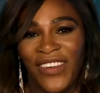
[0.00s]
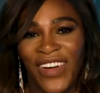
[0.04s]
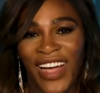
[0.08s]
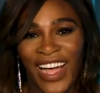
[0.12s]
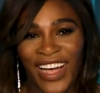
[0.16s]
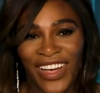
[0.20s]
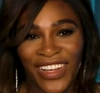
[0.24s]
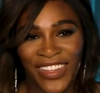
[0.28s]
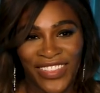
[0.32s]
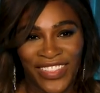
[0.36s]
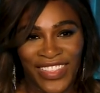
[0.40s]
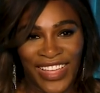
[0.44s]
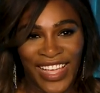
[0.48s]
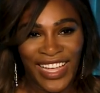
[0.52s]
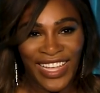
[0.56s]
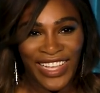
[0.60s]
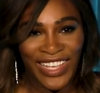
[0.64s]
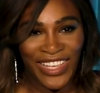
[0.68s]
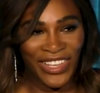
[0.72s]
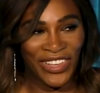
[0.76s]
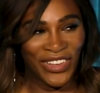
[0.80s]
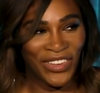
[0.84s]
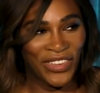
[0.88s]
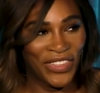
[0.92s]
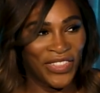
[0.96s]
wow, thank
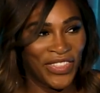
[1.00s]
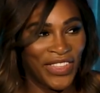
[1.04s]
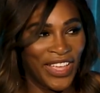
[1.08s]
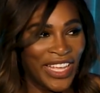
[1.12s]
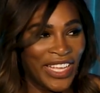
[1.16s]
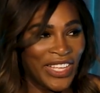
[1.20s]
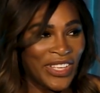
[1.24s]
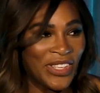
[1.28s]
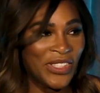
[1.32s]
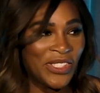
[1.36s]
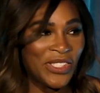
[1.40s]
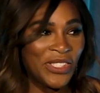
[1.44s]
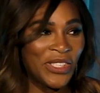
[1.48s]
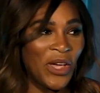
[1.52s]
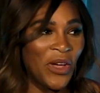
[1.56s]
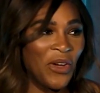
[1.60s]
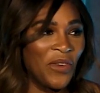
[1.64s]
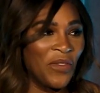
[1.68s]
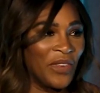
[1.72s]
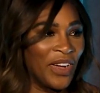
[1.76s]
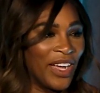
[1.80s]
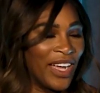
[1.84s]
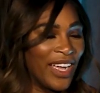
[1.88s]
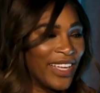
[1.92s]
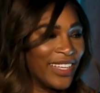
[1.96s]
you. Thank you so
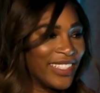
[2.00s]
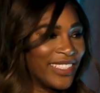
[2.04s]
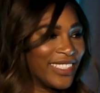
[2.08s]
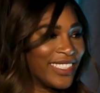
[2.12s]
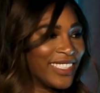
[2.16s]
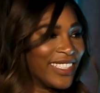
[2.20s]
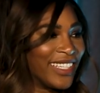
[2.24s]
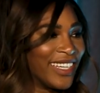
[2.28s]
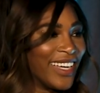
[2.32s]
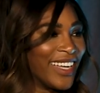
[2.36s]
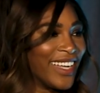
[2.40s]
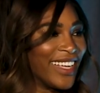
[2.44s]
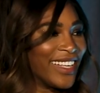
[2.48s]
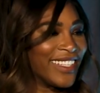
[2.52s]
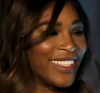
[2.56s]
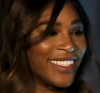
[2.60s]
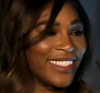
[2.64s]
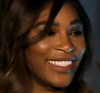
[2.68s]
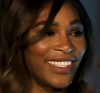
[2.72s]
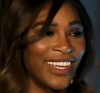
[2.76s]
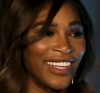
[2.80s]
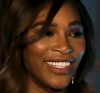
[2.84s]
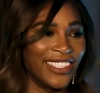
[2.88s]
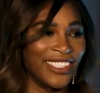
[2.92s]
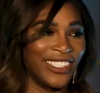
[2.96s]
much. It's
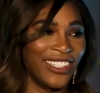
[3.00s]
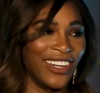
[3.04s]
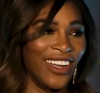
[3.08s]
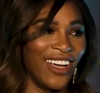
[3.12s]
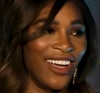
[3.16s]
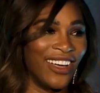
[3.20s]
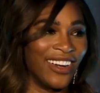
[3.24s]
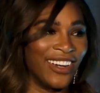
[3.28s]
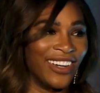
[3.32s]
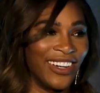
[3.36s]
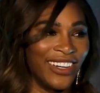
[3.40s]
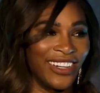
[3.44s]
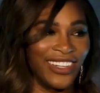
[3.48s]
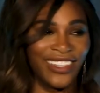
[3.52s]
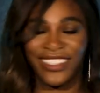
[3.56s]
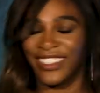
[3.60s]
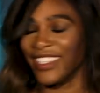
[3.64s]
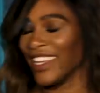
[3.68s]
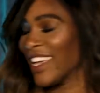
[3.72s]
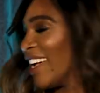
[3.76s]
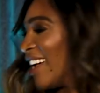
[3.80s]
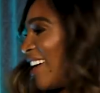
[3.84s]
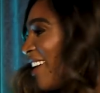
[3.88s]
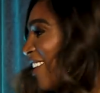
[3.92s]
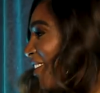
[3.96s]
such an honor to
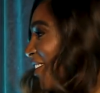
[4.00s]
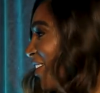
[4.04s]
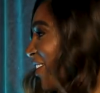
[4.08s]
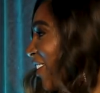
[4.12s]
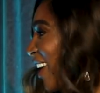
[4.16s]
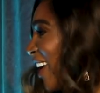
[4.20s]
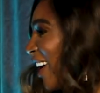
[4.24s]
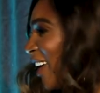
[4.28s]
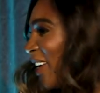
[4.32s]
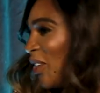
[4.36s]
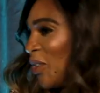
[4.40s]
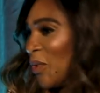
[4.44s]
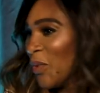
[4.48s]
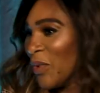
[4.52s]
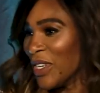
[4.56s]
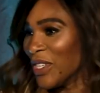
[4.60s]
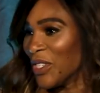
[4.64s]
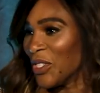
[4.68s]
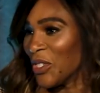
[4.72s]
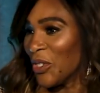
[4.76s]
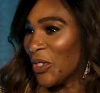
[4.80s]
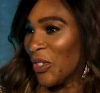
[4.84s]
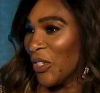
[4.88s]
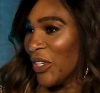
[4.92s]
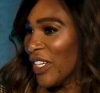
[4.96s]
have Anna
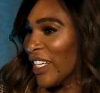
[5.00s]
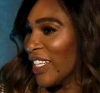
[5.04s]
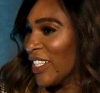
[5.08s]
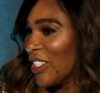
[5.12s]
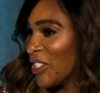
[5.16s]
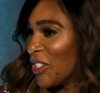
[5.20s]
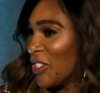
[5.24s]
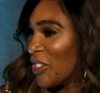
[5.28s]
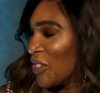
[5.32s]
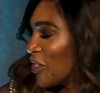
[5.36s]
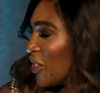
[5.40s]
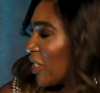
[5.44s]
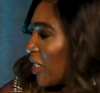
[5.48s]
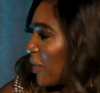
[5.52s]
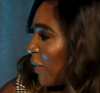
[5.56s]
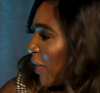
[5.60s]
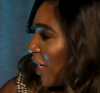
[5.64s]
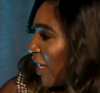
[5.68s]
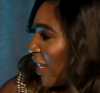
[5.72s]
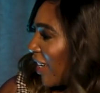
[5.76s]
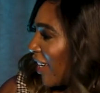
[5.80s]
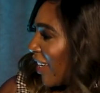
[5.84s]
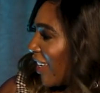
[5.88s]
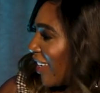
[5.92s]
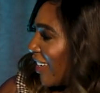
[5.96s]
Wintour introduce
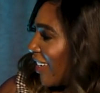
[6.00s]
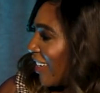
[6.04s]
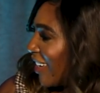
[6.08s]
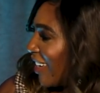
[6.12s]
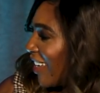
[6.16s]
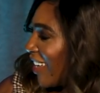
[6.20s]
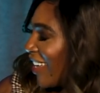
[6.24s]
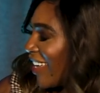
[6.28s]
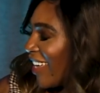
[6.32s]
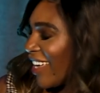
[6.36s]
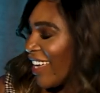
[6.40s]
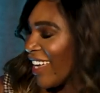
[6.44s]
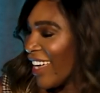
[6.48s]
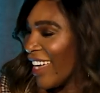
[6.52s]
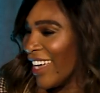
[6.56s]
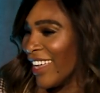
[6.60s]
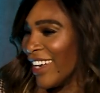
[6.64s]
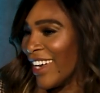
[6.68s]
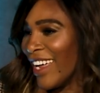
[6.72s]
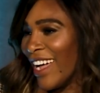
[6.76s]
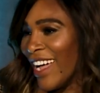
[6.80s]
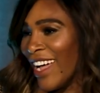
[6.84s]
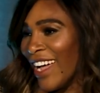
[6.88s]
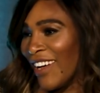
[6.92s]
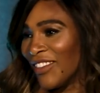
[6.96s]
me, and
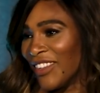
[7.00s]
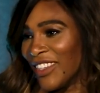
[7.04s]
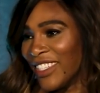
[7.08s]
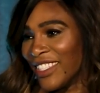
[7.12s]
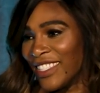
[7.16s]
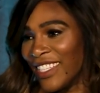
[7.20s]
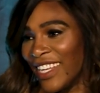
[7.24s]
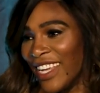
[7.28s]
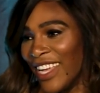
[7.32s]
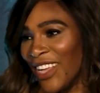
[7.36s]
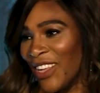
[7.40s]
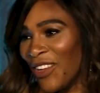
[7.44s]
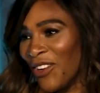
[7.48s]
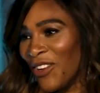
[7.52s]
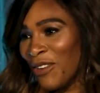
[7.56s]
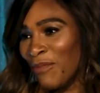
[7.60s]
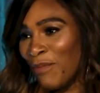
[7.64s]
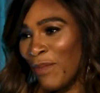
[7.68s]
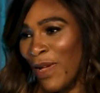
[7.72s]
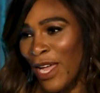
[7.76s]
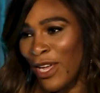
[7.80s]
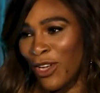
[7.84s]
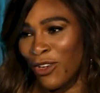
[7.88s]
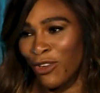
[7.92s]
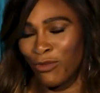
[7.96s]
I have to say your
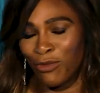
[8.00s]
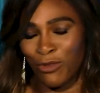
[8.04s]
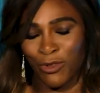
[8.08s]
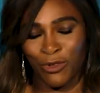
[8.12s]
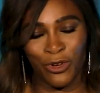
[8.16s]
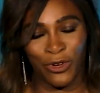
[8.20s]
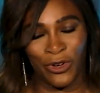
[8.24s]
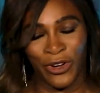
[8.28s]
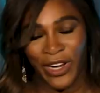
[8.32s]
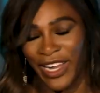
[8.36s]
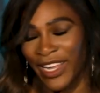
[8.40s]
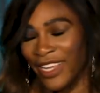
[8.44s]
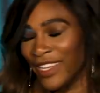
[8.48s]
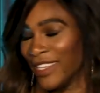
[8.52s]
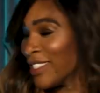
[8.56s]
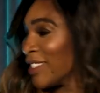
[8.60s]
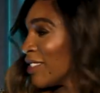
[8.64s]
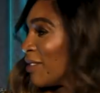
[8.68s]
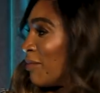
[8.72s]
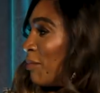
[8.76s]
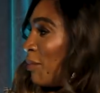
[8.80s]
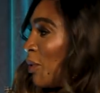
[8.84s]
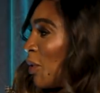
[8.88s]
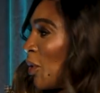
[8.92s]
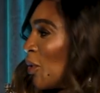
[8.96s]
impeccable grace
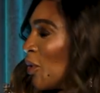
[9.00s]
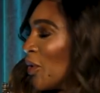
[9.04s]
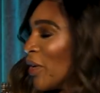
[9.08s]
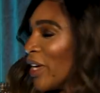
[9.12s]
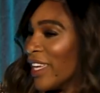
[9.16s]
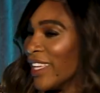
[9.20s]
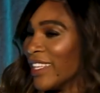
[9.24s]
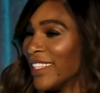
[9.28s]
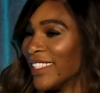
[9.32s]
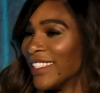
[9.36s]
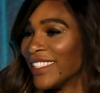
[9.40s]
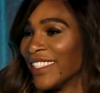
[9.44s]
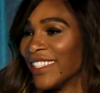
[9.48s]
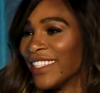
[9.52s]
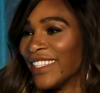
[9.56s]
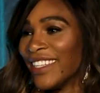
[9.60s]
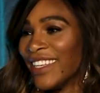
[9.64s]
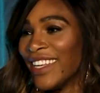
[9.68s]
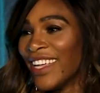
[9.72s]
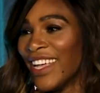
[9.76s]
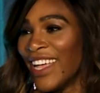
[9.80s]
and poise and